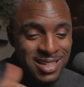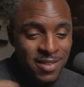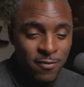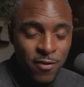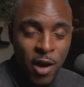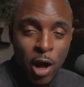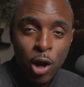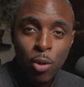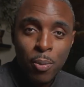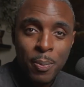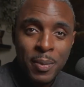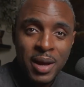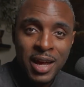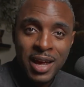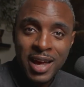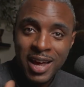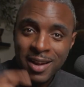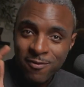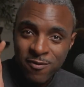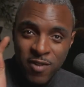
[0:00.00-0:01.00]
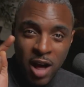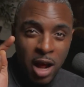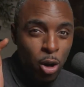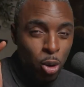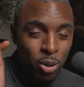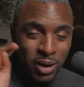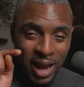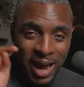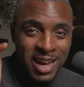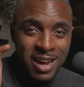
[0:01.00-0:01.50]
follow me, hit follow,
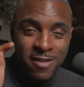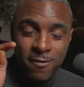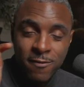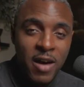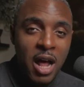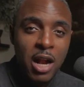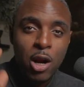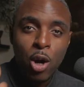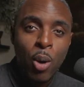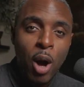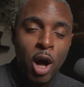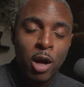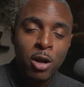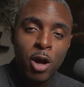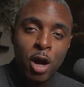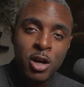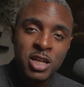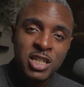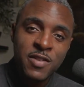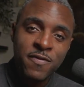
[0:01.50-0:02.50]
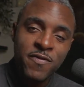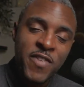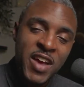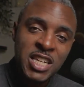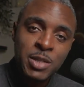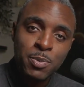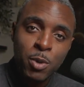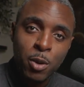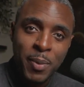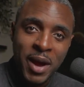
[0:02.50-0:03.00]
like, and follow on our
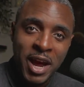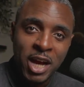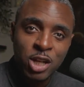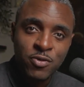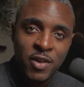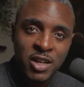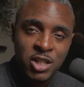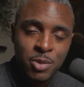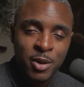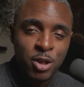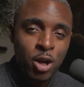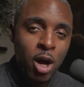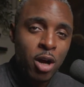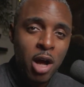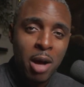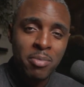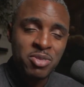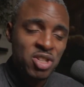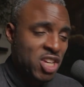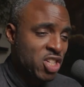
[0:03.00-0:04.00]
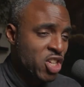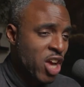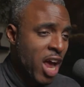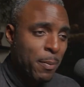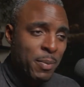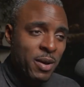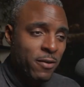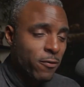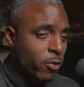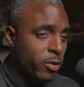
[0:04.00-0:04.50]
Facebook page,
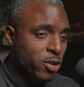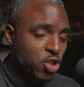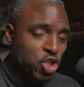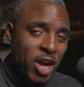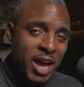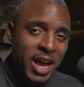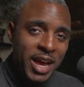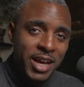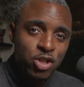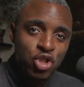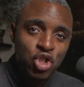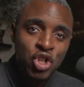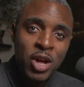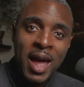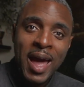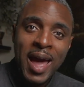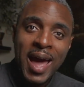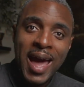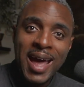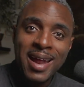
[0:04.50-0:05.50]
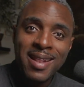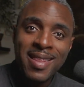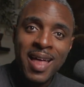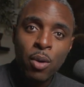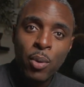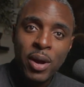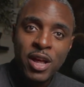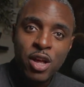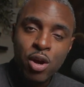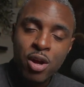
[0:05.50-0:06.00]
facebook.com/happyforachange, and that
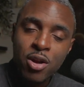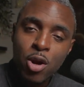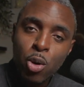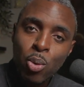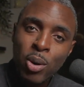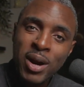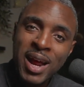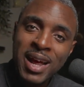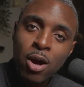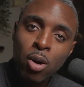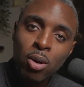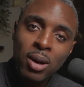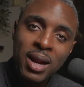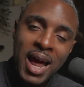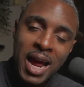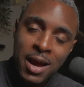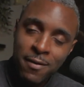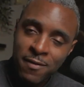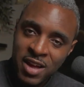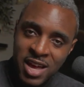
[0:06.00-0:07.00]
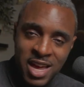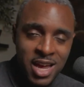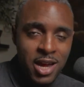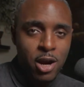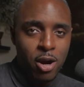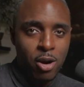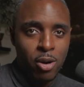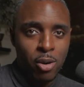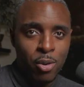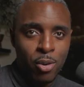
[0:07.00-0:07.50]
way you can know when I go live
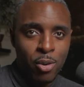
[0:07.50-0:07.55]
here.